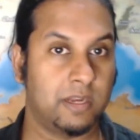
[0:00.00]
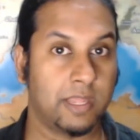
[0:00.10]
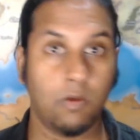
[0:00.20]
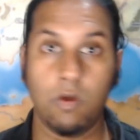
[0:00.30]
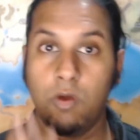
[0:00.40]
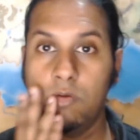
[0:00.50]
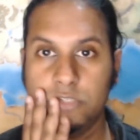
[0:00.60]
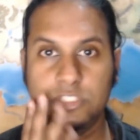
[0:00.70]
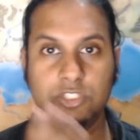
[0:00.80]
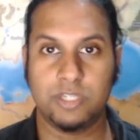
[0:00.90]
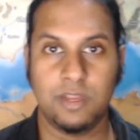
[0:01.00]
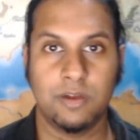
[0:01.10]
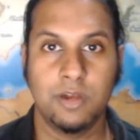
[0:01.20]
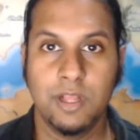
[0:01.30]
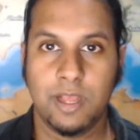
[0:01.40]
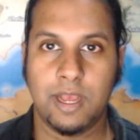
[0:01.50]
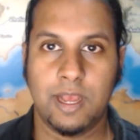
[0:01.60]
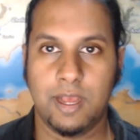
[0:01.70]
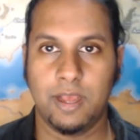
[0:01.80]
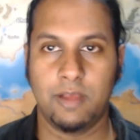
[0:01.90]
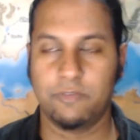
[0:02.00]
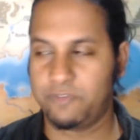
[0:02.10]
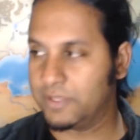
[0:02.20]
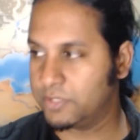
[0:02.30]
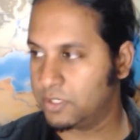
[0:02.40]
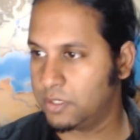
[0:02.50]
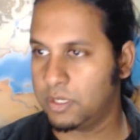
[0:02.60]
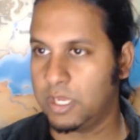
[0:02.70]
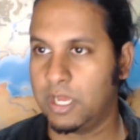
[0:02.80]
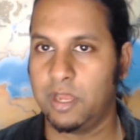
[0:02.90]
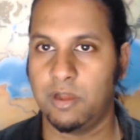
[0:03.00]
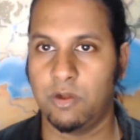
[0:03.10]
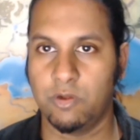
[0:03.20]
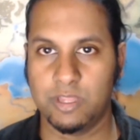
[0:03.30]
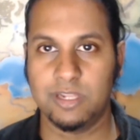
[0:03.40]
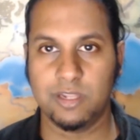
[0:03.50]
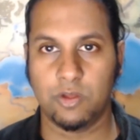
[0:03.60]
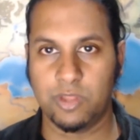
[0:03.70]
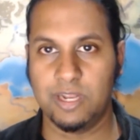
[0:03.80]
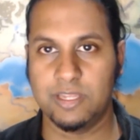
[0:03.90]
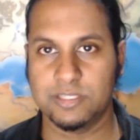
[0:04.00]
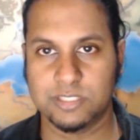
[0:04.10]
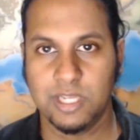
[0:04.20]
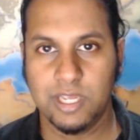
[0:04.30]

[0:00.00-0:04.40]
Like, oh, did you hear Father Augilius?